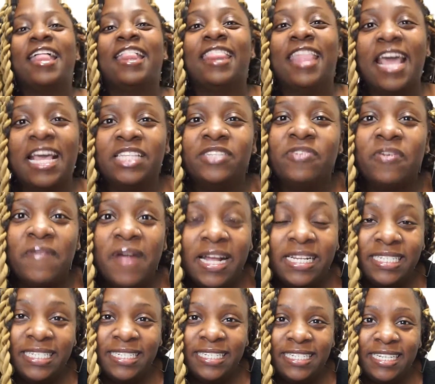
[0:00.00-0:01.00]
Thanks for
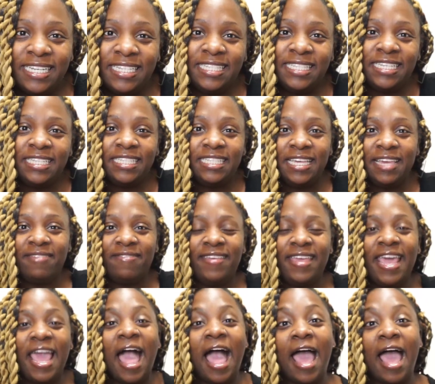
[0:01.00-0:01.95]
watching Jeazie TV.